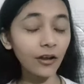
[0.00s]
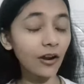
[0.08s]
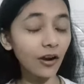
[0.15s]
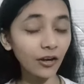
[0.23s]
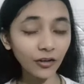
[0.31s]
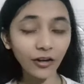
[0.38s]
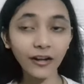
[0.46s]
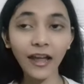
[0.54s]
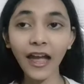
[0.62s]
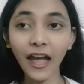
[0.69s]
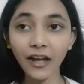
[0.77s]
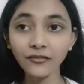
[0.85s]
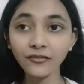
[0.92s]
are gonna
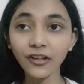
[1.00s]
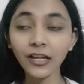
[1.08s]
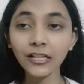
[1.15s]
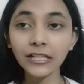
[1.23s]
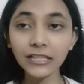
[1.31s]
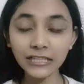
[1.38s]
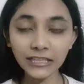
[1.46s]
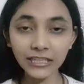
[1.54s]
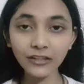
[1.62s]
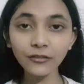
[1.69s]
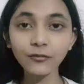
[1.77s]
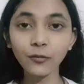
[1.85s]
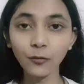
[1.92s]
have a
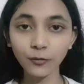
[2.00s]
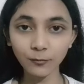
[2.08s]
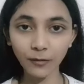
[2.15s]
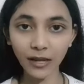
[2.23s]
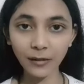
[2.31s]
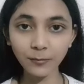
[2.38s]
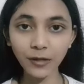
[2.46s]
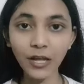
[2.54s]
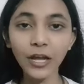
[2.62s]
clear roadmap